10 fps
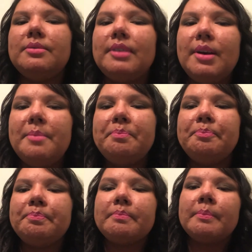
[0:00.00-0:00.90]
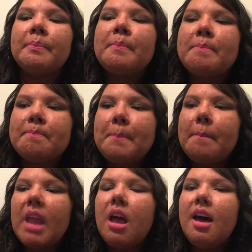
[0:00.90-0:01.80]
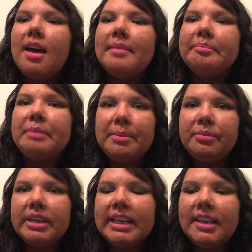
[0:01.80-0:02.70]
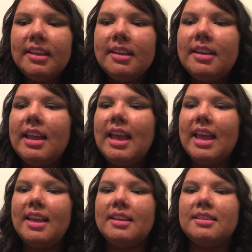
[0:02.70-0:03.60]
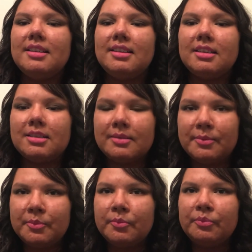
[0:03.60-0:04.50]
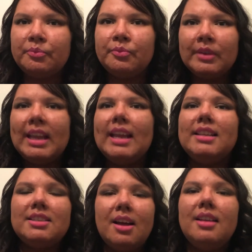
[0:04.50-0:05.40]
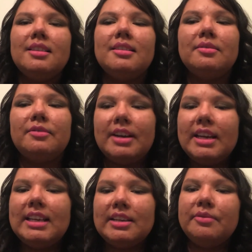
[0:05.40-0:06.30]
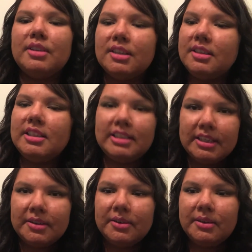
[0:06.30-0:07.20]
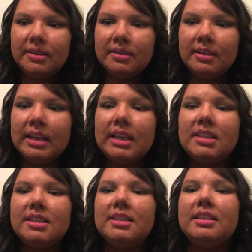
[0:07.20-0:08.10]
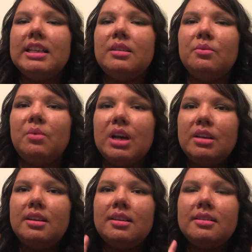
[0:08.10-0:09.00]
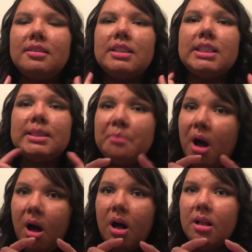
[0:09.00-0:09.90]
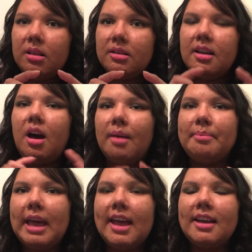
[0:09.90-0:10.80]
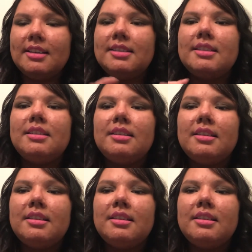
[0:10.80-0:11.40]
was from memory, and it's not very difficult to do. It's just you need one small, compact,